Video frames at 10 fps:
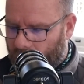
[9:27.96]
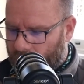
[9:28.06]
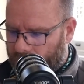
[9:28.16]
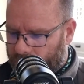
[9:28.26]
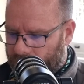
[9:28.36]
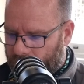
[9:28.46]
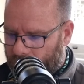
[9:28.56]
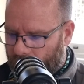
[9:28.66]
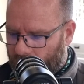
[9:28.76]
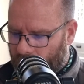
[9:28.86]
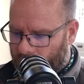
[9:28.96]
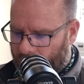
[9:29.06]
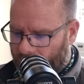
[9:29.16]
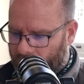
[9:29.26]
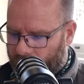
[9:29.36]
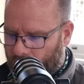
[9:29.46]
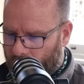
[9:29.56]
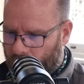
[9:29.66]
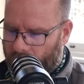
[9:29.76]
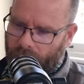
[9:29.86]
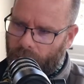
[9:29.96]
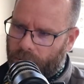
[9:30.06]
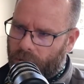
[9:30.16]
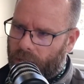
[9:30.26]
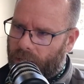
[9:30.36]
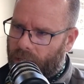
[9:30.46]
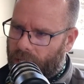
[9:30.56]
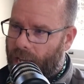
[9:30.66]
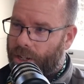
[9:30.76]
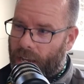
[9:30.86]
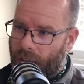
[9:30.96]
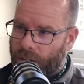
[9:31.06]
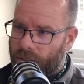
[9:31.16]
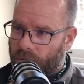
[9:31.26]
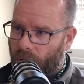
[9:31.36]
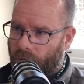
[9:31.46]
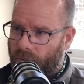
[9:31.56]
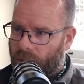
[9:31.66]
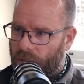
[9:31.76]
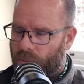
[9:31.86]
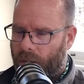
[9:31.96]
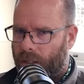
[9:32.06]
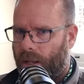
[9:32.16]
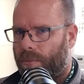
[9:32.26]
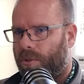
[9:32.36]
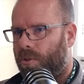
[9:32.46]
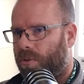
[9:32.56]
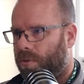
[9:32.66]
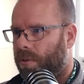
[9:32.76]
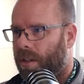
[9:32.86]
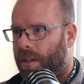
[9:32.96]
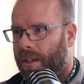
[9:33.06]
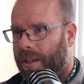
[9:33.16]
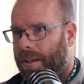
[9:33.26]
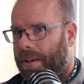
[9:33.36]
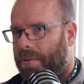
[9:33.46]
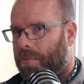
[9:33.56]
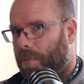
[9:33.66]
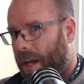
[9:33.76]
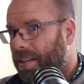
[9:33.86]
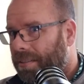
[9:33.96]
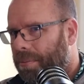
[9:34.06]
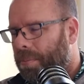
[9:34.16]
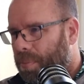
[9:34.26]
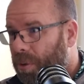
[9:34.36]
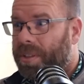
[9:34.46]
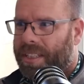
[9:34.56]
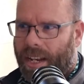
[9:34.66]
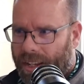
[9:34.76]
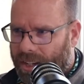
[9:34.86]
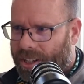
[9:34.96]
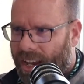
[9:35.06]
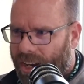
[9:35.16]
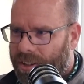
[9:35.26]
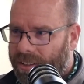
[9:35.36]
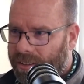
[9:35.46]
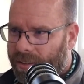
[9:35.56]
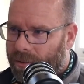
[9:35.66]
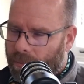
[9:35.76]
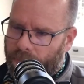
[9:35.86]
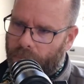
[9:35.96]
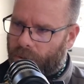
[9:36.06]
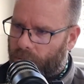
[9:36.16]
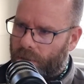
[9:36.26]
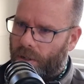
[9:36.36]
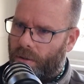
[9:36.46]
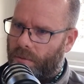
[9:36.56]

of back and forth when it comes to the education side of things, when it comes to, one, builders getting education, but also